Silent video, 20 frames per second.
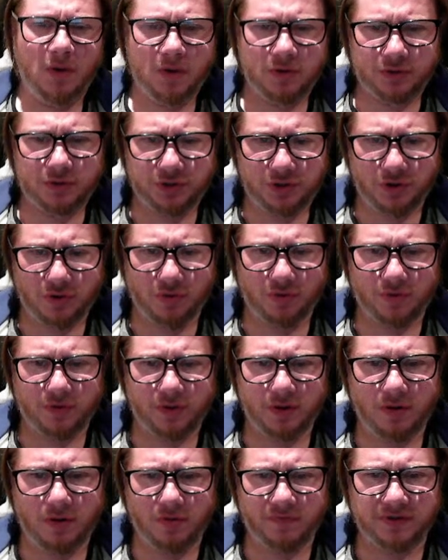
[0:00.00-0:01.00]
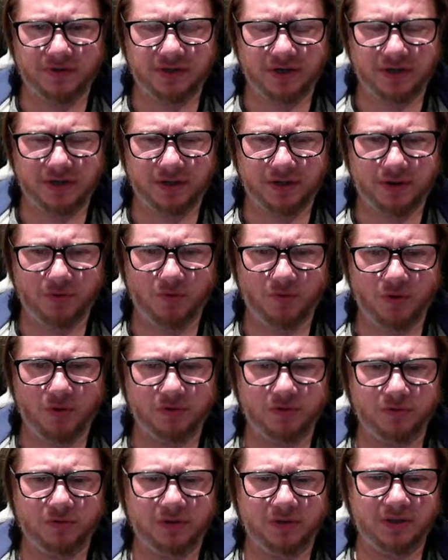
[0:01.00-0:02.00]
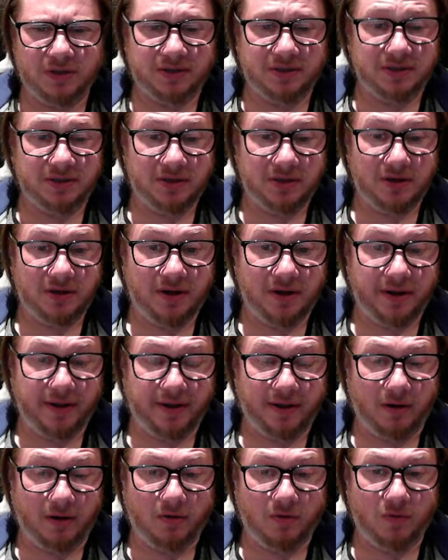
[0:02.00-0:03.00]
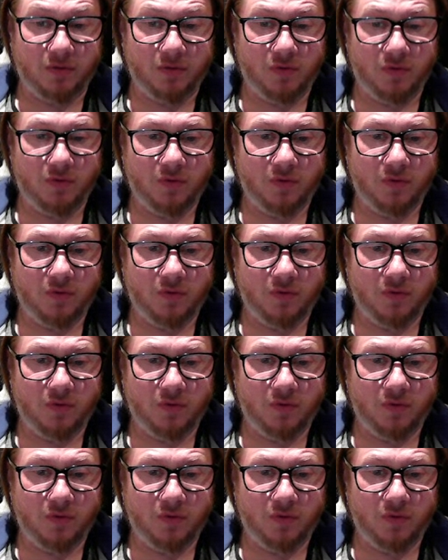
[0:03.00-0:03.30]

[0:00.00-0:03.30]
So obviously he won't do this now.